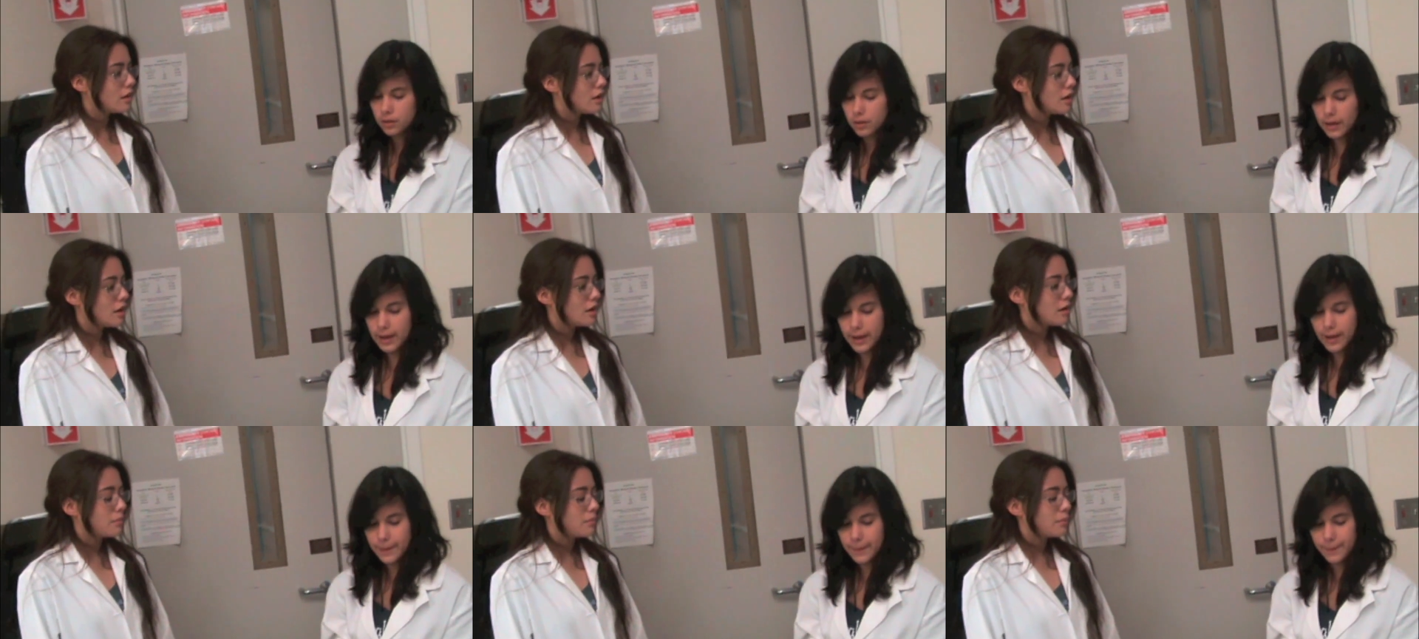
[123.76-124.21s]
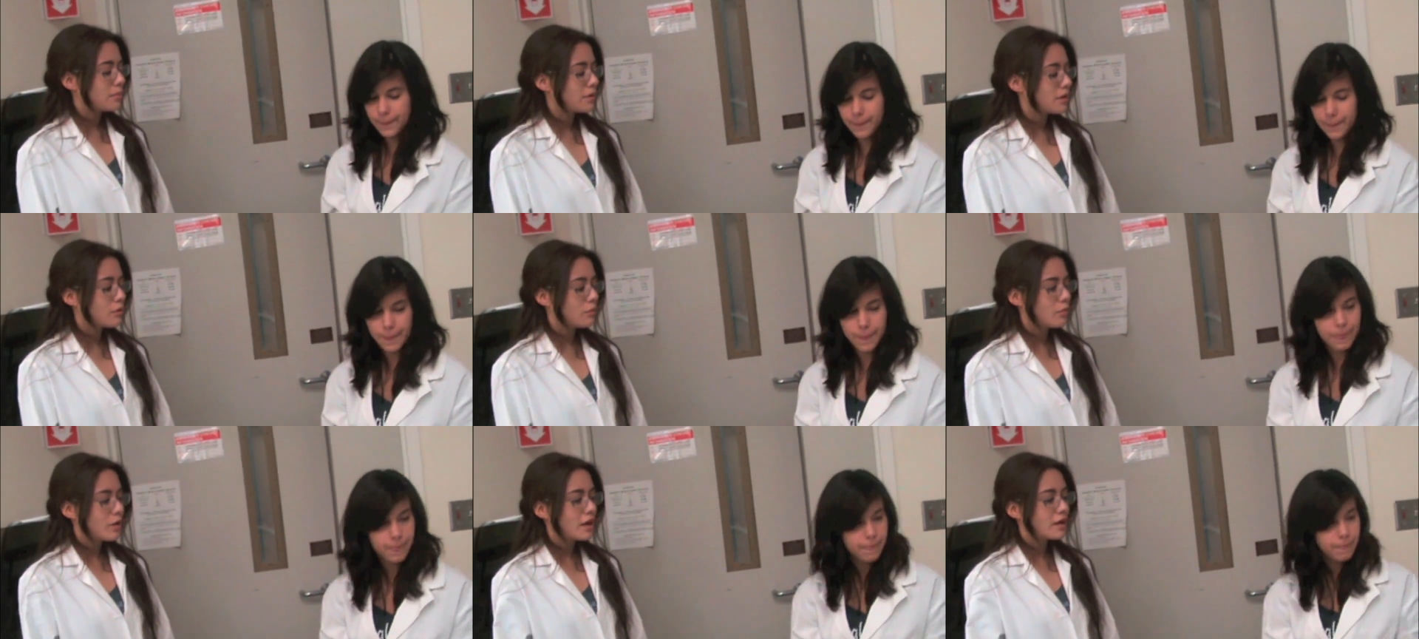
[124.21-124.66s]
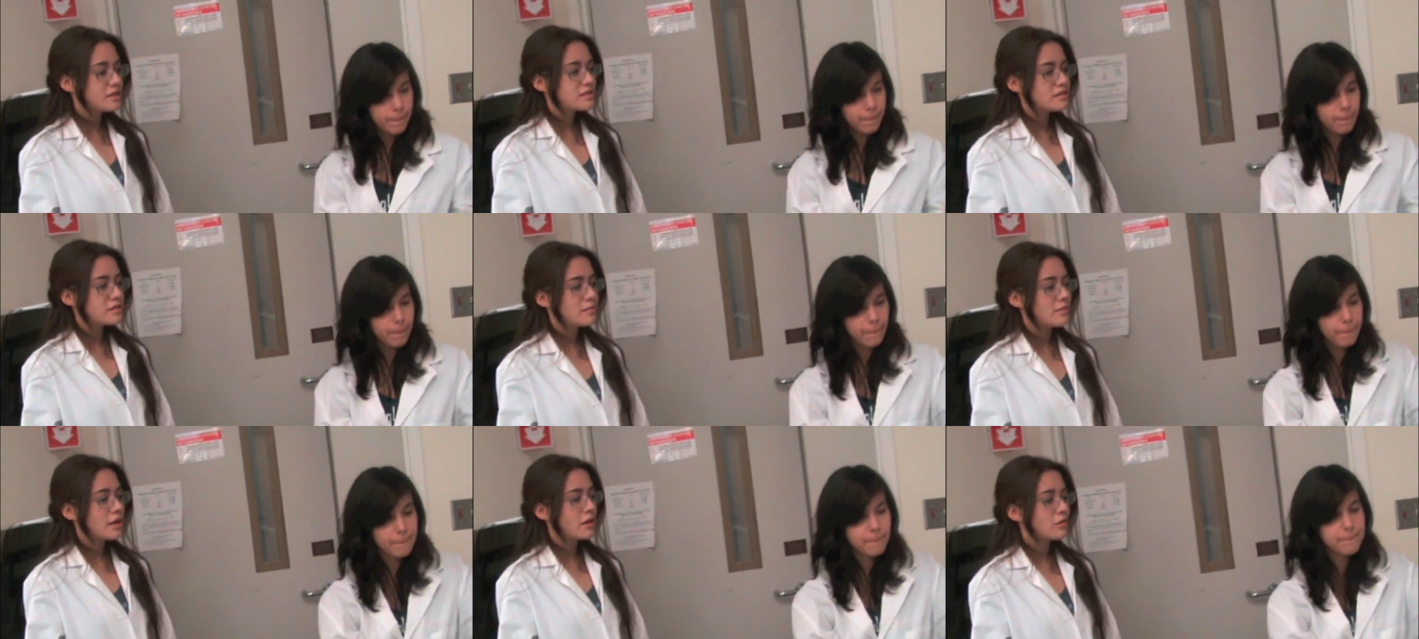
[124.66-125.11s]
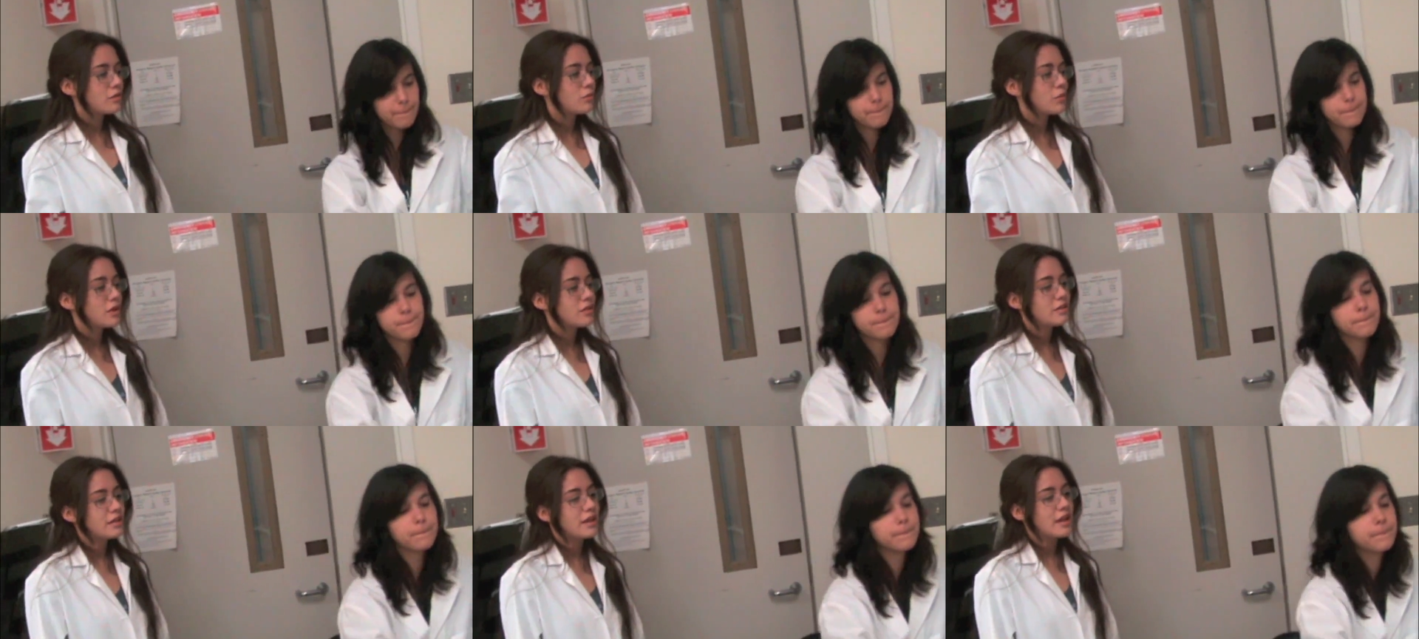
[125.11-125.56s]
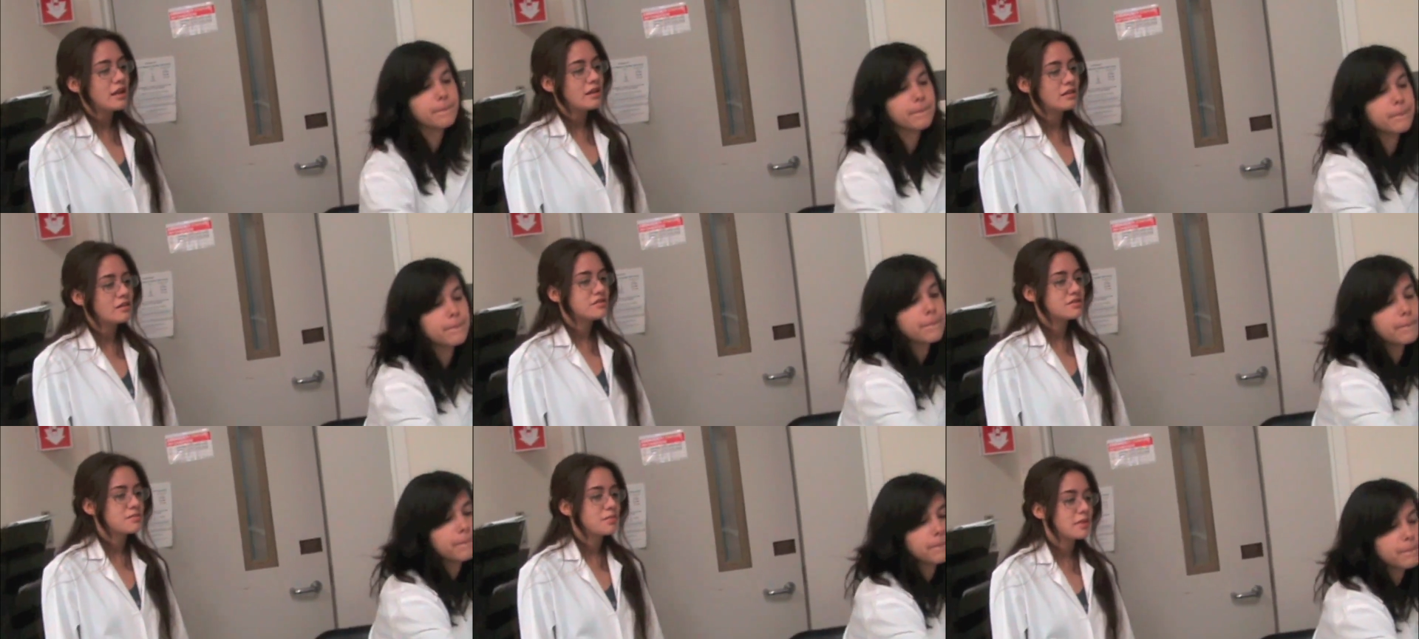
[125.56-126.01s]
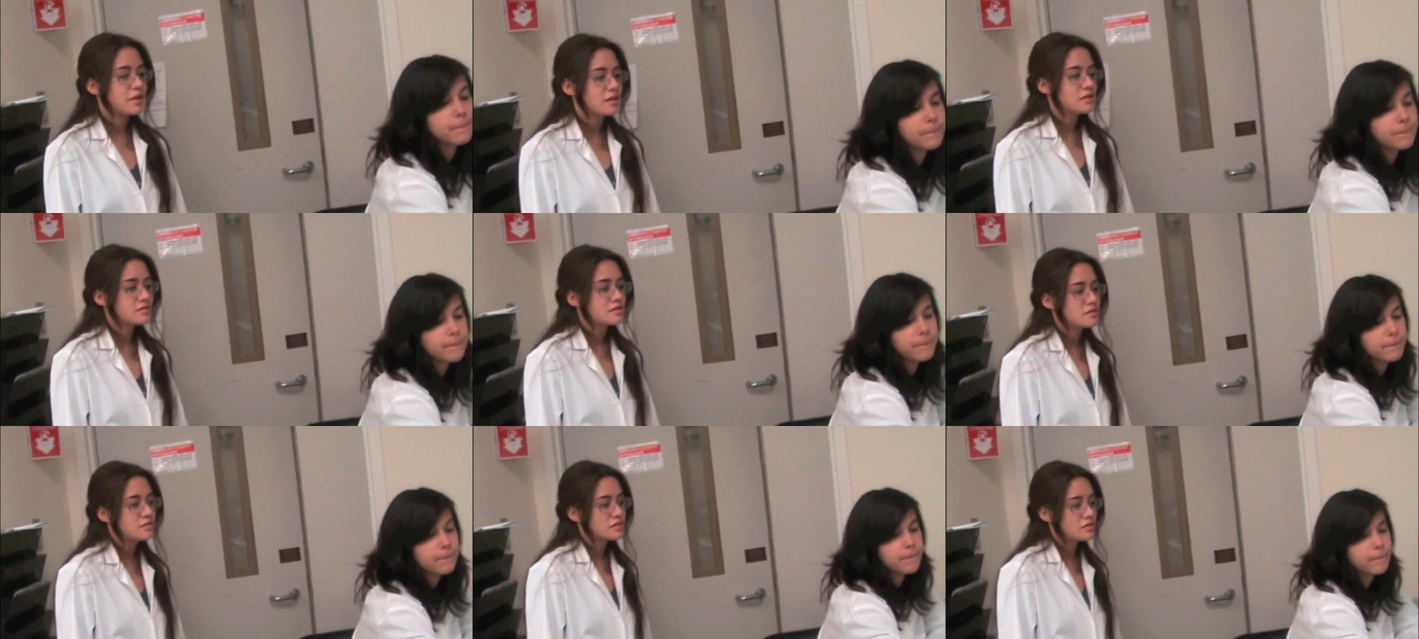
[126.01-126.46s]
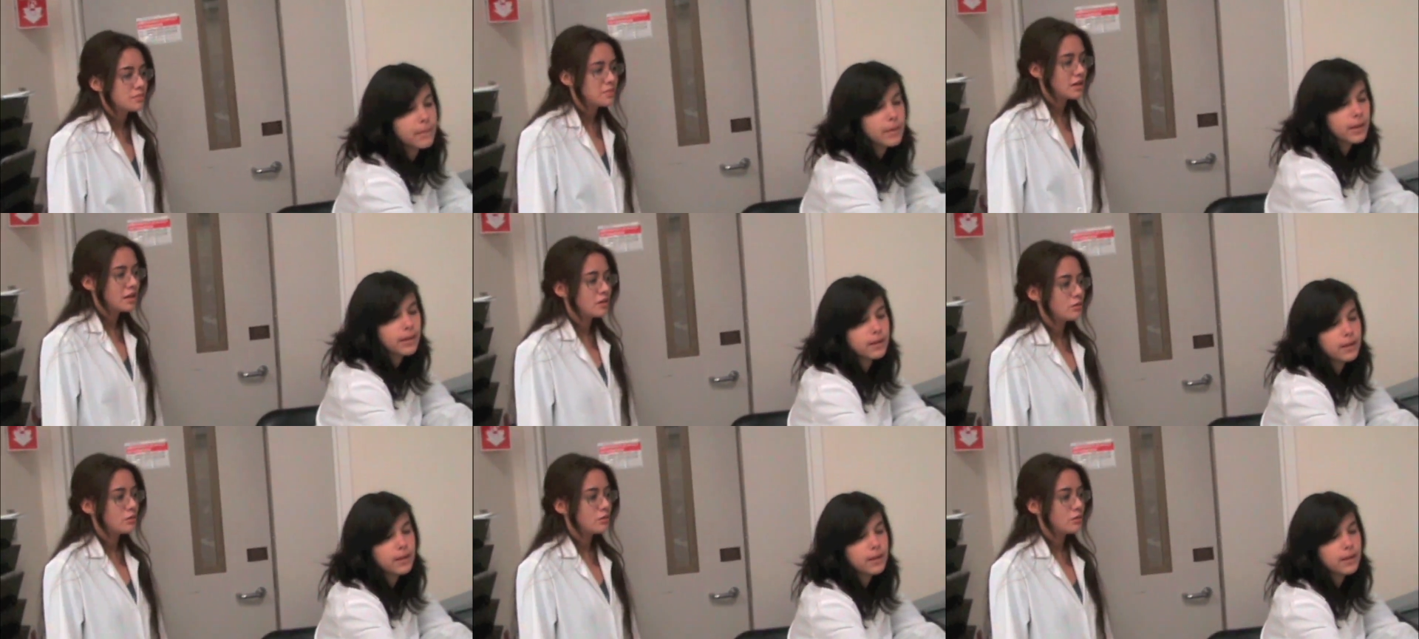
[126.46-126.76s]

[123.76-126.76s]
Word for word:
Speaker 1: Yeah. Um, but why does it matter where the candy was placed?